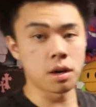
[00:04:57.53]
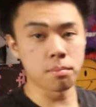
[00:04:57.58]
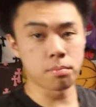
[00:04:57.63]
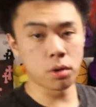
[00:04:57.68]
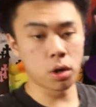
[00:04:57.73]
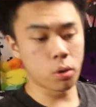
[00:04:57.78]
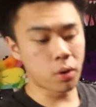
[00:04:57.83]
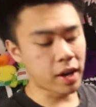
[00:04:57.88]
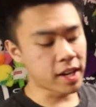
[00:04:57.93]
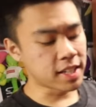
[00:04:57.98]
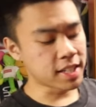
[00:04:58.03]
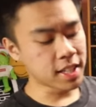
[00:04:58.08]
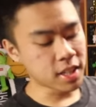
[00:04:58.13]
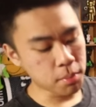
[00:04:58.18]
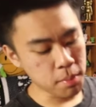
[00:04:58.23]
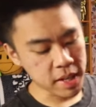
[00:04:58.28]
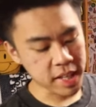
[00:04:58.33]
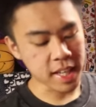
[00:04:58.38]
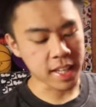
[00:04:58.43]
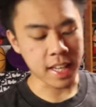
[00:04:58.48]
up, bro, I need
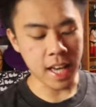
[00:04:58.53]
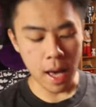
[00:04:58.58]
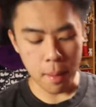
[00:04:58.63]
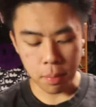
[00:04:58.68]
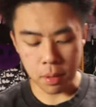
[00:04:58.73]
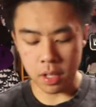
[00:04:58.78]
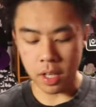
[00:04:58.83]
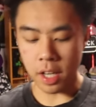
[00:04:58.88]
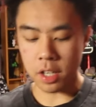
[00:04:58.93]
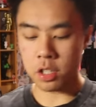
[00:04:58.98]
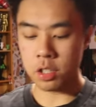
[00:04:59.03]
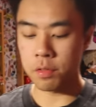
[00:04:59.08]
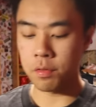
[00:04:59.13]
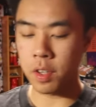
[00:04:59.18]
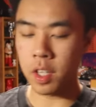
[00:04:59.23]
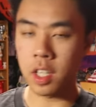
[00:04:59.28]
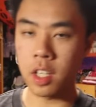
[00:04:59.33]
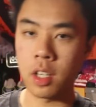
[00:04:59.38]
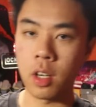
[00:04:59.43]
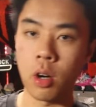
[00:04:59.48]
to make a cap collection
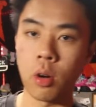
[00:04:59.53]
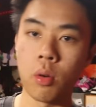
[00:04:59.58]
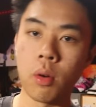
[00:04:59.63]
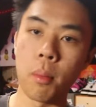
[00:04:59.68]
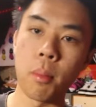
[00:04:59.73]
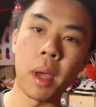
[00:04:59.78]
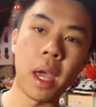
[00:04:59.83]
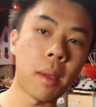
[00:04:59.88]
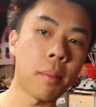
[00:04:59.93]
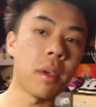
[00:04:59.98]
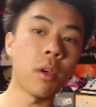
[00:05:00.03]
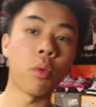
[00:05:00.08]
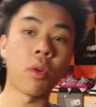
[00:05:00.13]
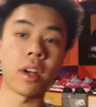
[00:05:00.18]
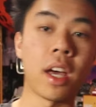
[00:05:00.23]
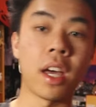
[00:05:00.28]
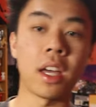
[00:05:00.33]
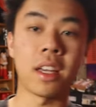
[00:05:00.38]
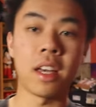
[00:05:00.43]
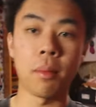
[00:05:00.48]
video, maybe
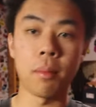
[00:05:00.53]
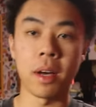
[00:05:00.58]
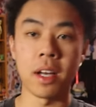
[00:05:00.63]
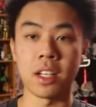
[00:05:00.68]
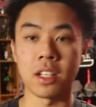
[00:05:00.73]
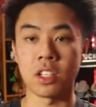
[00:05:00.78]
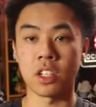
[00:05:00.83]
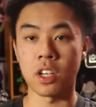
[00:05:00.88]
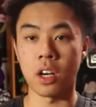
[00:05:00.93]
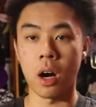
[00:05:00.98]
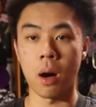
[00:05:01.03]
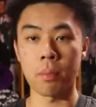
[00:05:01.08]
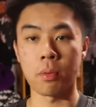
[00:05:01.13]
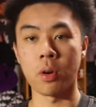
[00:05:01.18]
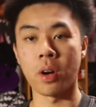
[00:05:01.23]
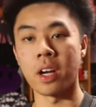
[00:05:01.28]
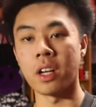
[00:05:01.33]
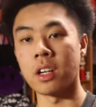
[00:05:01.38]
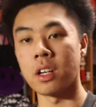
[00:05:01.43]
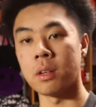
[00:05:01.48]
I get my shit
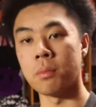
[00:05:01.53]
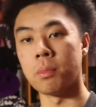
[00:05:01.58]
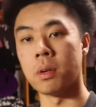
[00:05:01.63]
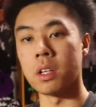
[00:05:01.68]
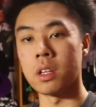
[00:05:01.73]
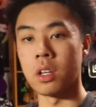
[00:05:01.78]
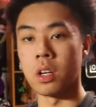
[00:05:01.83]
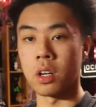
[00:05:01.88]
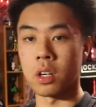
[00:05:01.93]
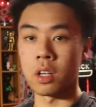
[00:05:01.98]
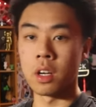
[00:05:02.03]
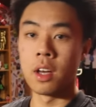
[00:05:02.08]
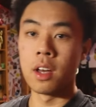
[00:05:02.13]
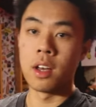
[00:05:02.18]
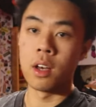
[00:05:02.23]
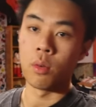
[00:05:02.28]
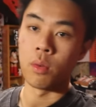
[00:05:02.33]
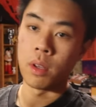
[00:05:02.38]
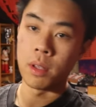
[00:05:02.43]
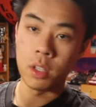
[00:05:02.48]
upgraded, but look,
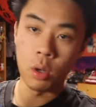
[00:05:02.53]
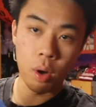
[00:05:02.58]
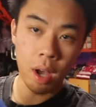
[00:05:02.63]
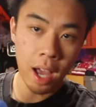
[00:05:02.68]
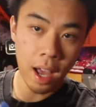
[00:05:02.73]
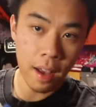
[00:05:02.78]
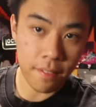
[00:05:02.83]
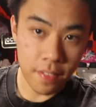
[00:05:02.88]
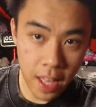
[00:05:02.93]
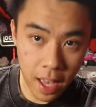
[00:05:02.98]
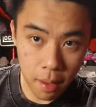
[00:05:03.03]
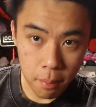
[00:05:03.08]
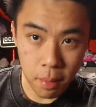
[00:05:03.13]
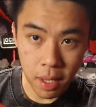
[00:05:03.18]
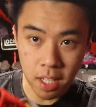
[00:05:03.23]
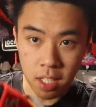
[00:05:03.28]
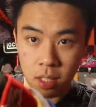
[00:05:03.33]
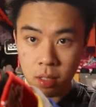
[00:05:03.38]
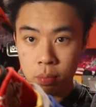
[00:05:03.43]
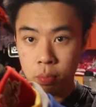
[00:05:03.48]
we don't have that
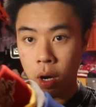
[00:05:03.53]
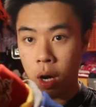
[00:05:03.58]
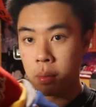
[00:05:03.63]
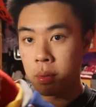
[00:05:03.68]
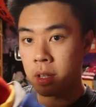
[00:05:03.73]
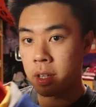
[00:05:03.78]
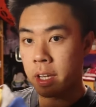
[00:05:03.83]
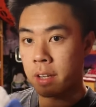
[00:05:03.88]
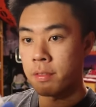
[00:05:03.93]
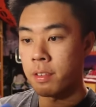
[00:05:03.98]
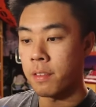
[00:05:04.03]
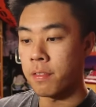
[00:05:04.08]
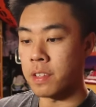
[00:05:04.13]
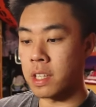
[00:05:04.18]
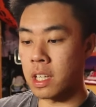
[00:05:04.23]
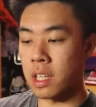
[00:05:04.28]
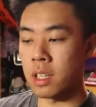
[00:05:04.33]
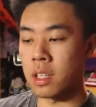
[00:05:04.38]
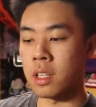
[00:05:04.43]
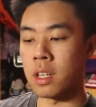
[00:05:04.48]
many, probably like
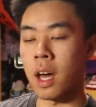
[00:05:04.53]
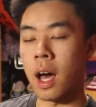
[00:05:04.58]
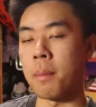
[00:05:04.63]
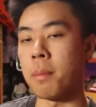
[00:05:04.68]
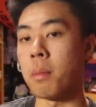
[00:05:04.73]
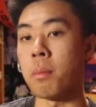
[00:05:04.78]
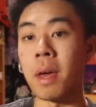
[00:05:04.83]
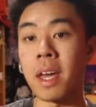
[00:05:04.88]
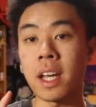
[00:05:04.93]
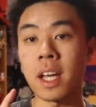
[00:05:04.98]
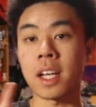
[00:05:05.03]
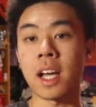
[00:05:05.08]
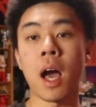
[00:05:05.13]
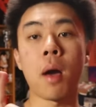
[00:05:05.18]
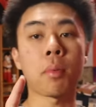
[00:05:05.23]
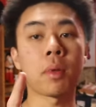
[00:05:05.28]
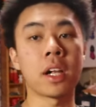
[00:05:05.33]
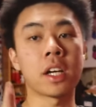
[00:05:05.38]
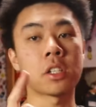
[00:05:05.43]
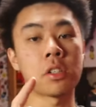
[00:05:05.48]
15. I'm gonna make a
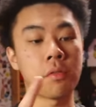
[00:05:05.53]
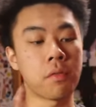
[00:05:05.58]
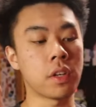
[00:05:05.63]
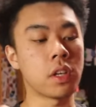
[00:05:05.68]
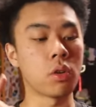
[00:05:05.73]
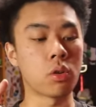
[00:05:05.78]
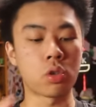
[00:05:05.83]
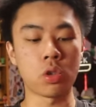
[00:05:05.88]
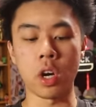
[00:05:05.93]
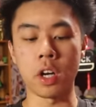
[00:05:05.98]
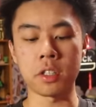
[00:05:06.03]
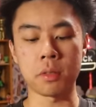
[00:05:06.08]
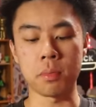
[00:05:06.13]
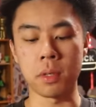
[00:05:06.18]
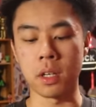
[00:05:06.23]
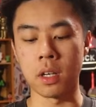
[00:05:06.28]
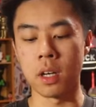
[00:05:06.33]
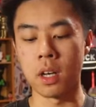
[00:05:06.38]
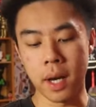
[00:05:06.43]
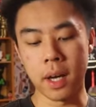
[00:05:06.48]
cap collection video, trust
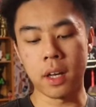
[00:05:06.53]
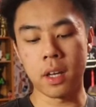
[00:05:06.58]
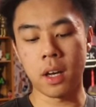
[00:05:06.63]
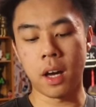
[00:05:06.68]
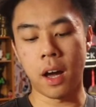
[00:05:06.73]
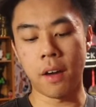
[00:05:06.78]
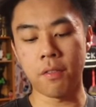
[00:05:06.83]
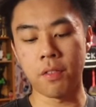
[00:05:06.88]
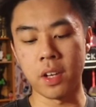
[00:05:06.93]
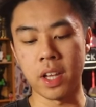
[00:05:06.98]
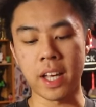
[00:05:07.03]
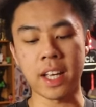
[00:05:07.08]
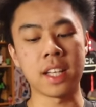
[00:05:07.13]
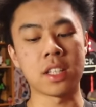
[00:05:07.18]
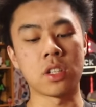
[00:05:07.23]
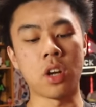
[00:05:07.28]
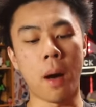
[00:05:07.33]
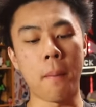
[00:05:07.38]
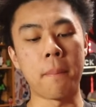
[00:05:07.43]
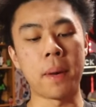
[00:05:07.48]
me, but I feel like
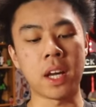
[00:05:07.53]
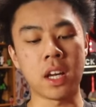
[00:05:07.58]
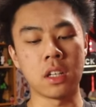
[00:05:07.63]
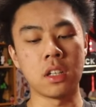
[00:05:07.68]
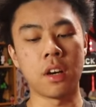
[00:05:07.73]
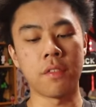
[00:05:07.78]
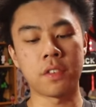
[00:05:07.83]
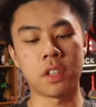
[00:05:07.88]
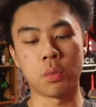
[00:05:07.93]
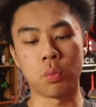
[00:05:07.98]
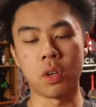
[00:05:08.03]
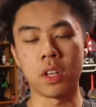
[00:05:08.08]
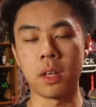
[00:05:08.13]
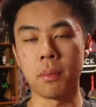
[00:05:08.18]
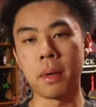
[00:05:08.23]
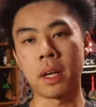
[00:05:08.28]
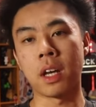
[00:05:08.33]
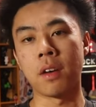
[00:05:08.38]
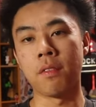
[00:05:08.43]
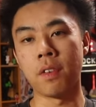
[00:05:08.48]
it's not big enough to really
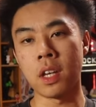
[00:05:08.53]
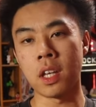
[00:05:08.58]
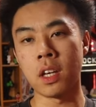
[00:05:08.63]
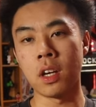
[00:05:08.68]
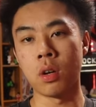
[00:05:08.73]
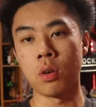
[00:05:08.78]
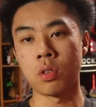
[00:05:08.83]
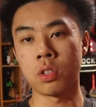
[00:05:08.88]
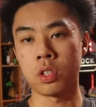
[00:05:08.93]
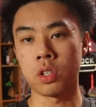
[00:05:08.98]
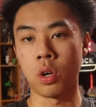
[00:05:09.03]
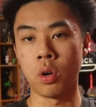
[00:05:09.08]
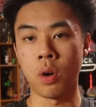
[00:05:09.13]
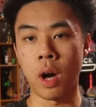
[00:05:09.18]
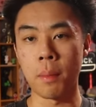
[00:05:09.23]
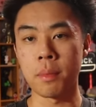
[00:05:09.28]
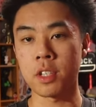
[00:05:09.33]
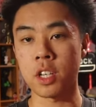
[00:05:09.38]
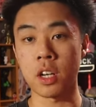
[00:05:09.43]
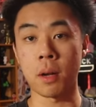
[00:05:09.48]
make a video, so
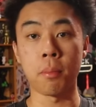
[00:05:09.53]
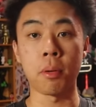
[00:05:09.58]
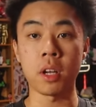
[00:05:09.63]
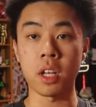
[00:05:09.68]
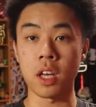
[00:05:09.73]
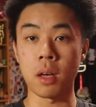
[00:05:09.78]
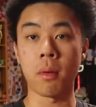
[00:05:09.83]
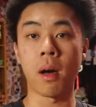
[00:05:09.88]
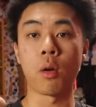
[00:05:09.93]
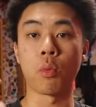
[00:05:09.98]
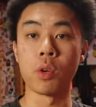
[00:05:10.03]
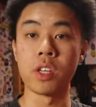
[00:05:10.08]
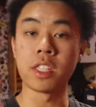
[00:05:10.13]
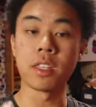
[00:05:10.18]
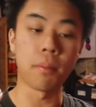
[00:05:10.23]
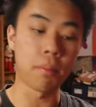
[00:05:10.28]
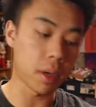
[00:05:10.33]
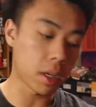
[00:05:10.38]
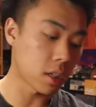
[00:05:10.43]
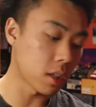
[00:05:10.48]
I'm just gonna put it in my
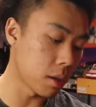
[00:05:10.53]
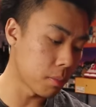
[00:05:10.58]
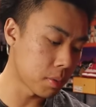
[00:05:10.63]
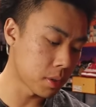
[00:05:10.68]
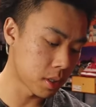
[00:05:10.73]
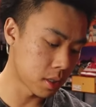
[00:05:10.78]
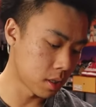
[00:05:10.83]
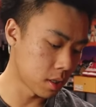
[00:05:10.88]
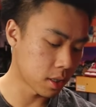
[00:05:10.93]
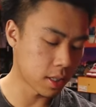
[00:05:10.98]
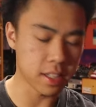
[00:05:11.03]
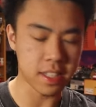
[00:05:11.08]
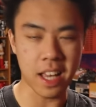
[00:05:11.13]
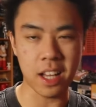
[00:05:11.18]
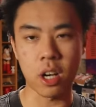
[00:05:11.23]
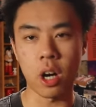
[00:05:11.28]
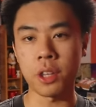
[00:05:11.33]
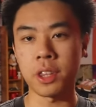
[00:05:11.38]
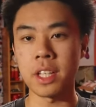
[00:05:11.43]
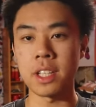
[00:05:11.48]
recent pickups, because I
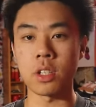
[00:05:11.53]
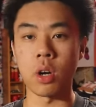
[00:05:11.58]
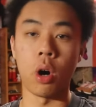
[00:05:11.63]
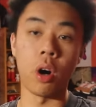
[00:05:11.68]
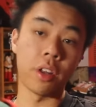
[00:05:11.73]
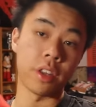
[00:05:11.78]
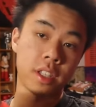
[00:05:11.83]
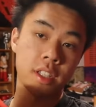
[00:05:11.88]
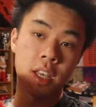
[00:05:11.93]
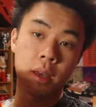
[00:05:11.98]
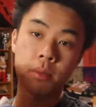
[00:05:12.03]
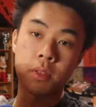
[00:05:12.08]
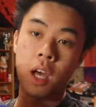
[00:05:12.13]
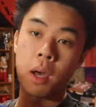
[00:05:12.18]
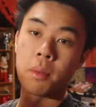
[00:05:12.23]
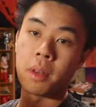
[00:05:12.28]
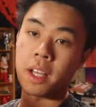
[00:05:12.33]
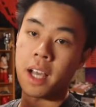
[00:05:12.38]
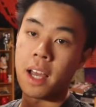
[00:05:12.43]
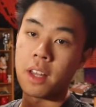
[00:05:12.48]
got these all at the same
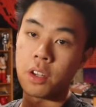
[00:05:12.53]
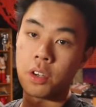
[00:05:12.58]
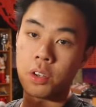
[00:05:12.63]
time. Like, I